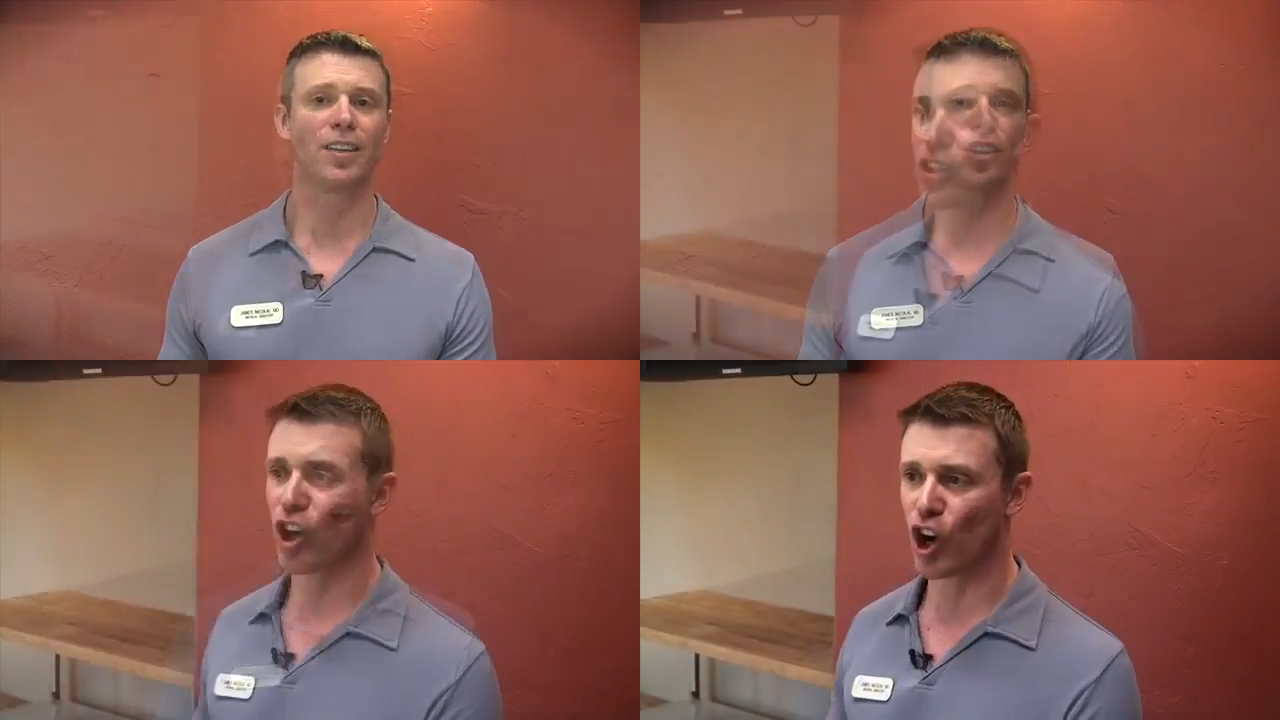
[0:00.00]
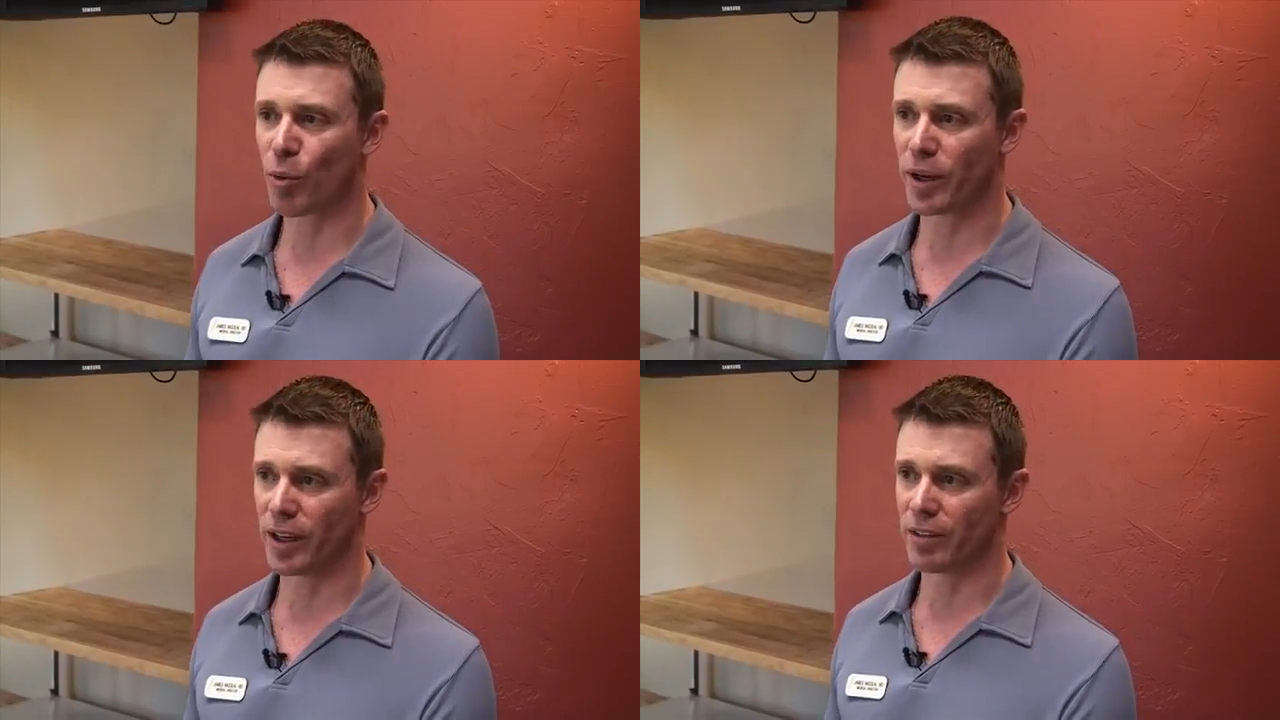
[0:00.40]
is
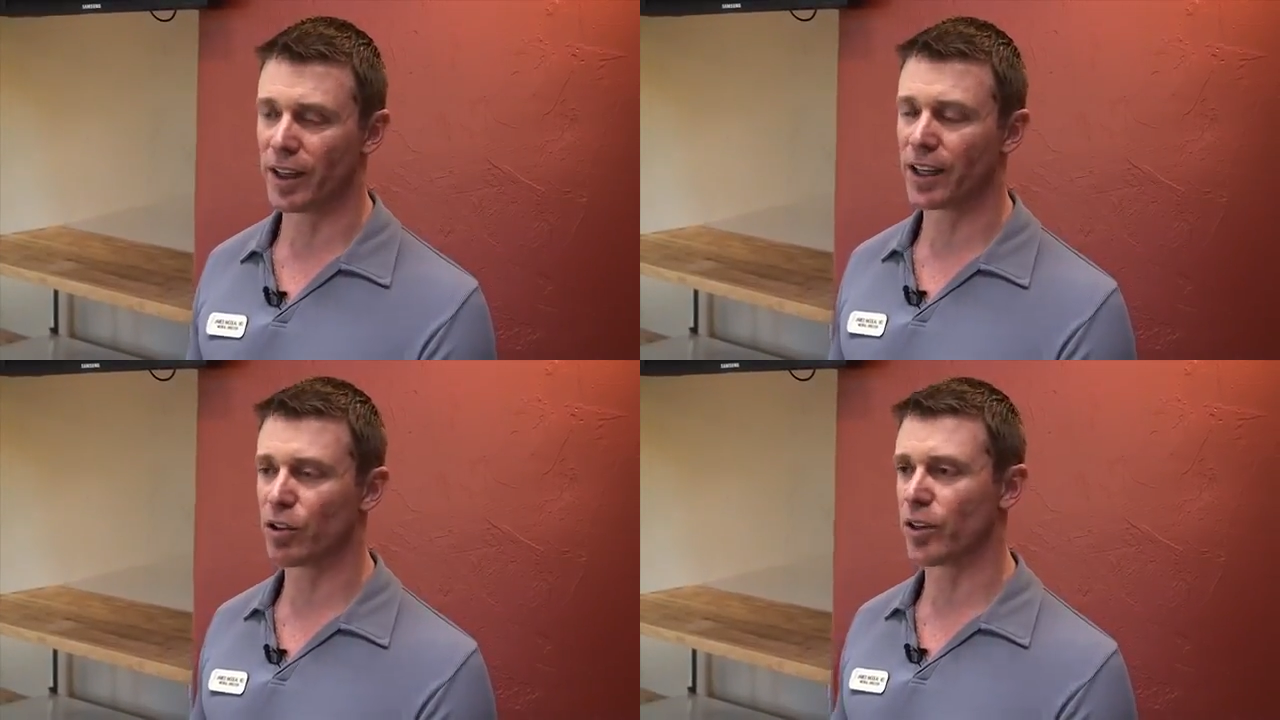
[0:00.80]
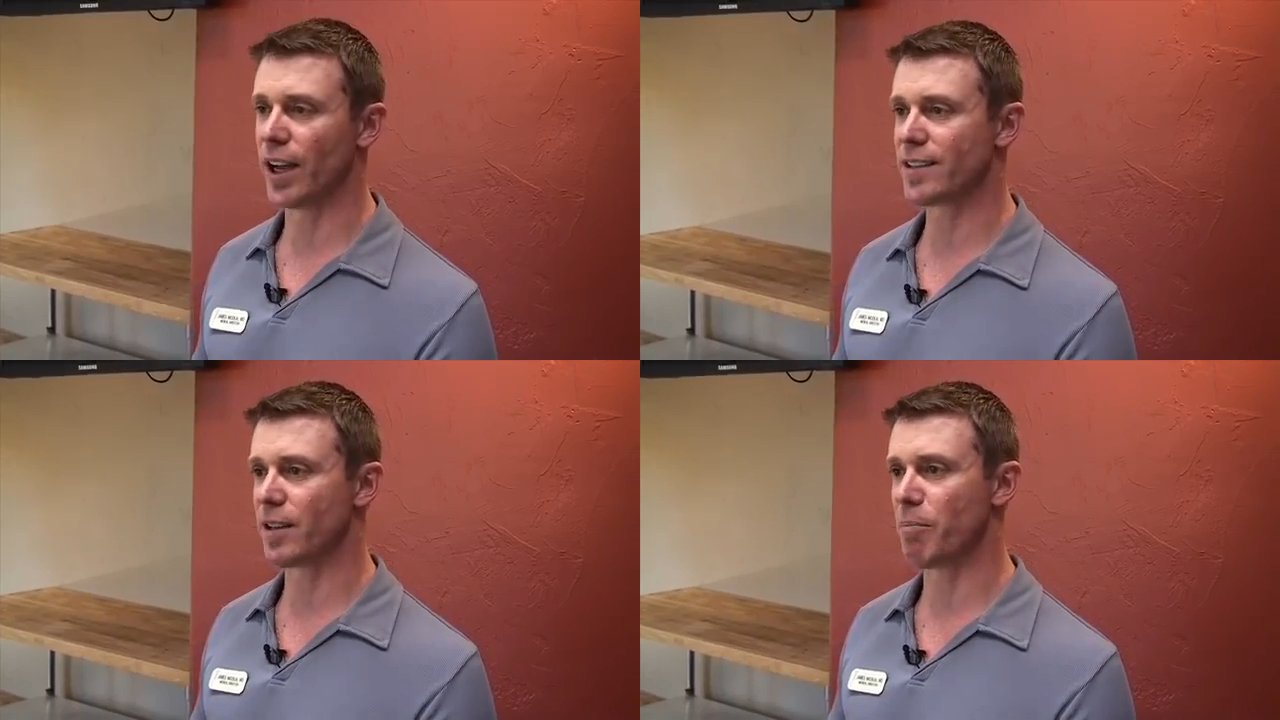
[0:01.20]
calmative. It
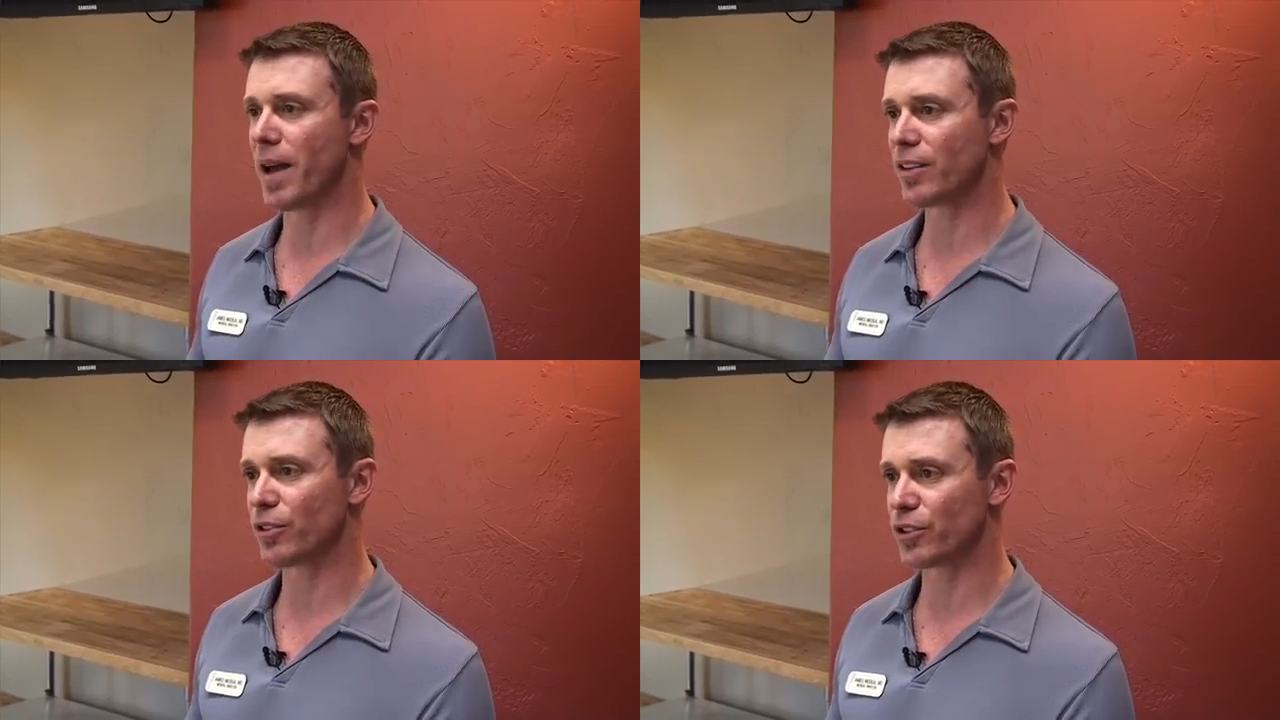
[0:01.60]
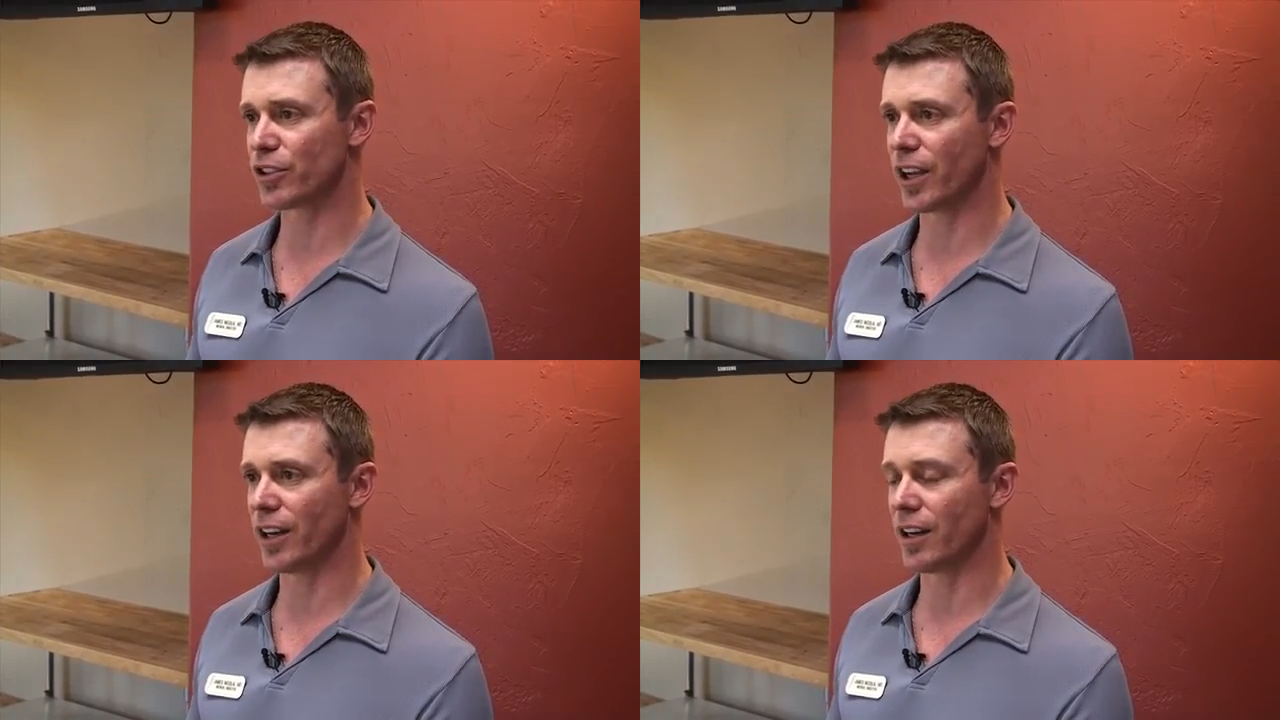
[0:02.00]
creates a mental
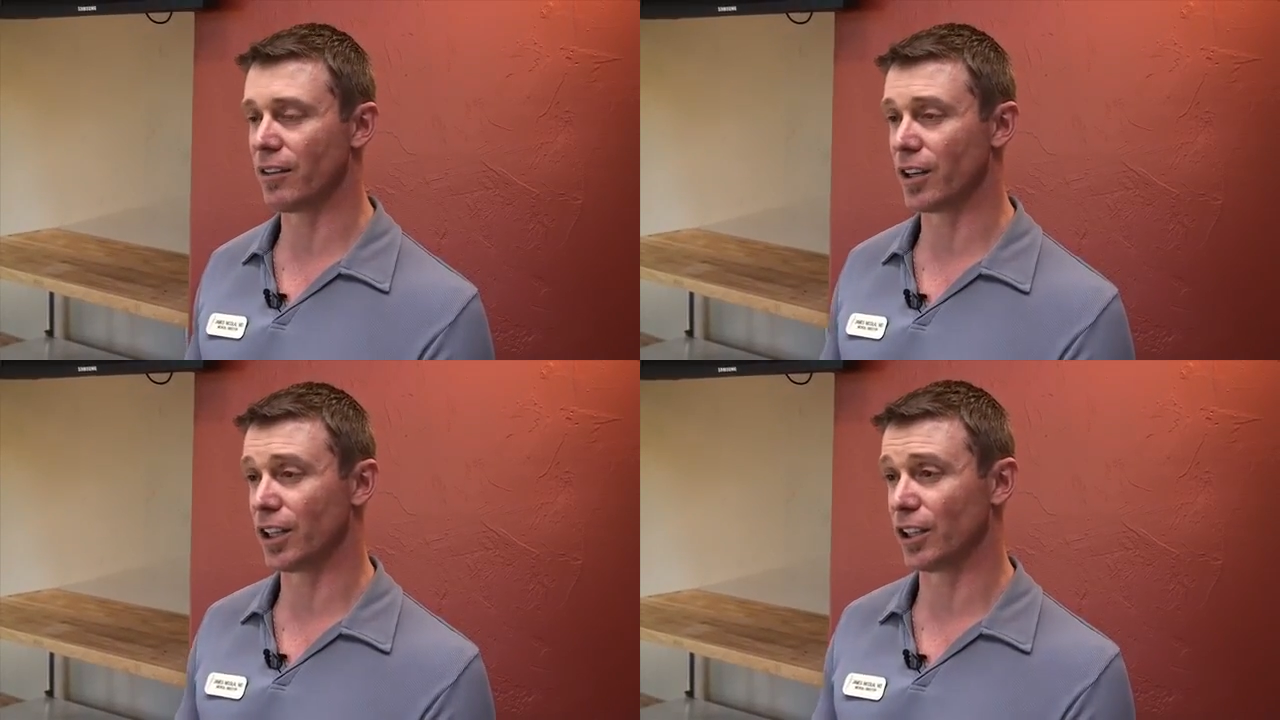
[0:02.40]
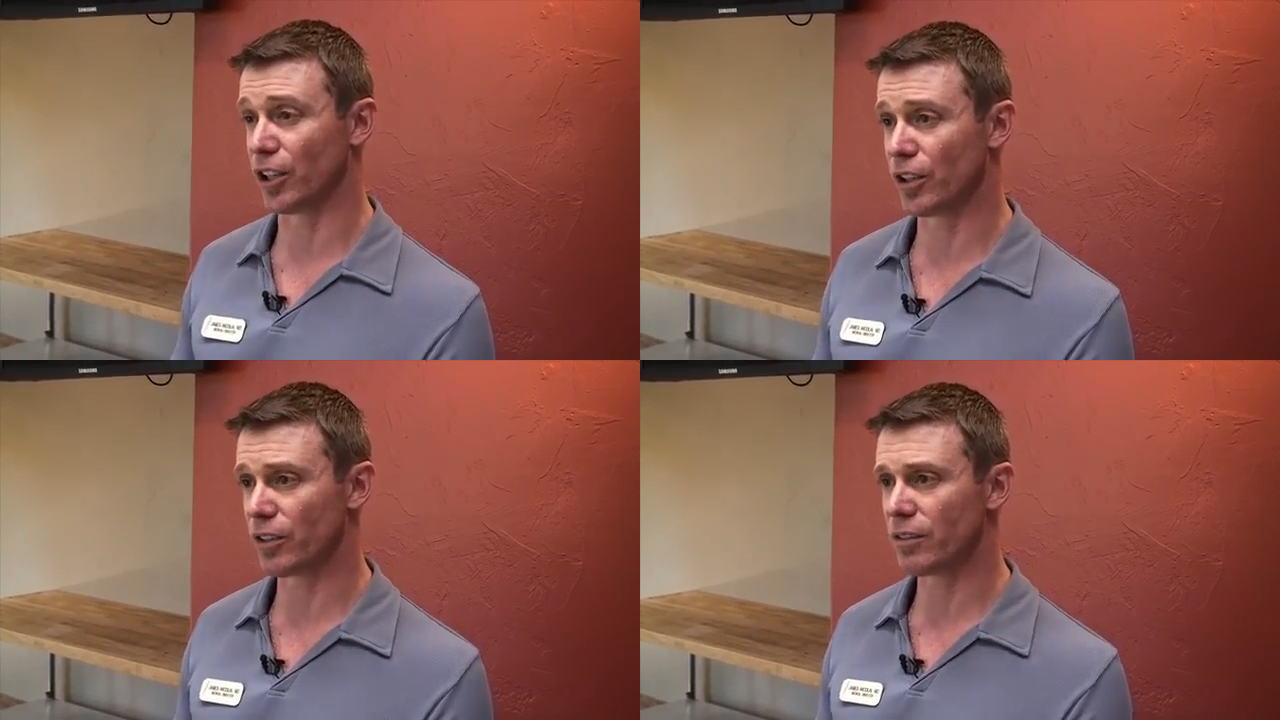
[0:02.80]
state of
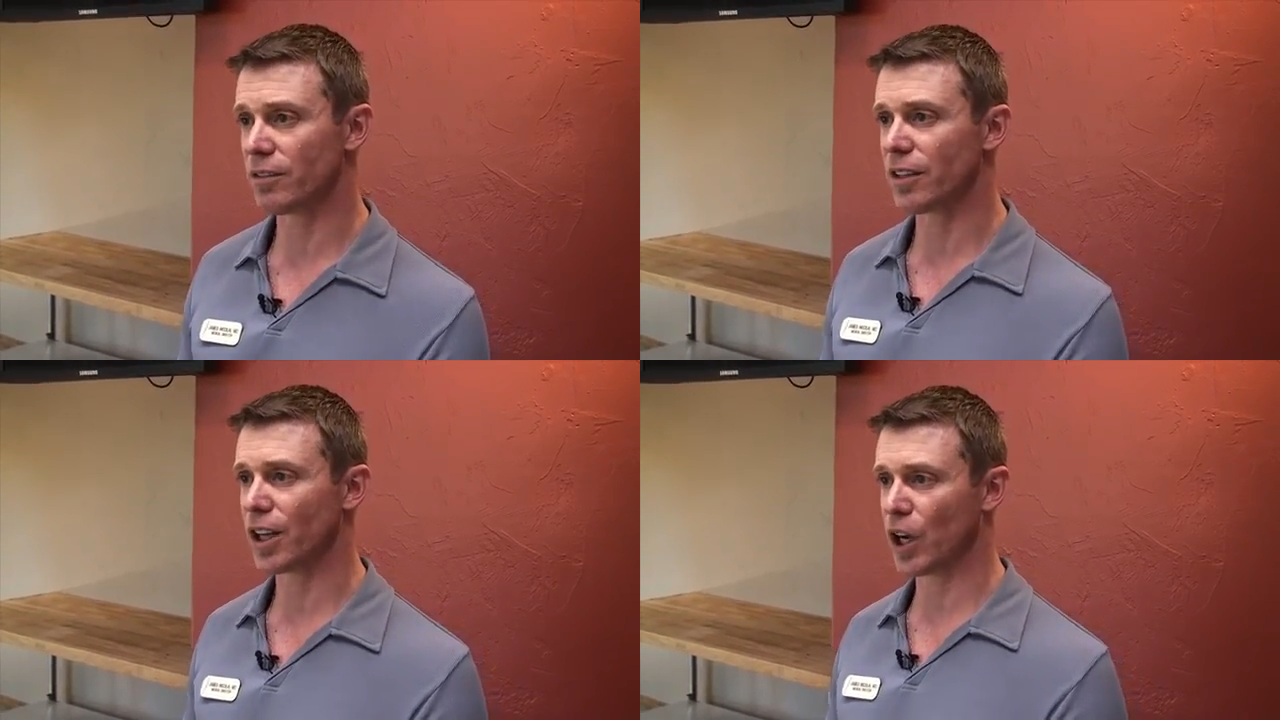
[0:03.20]
alert,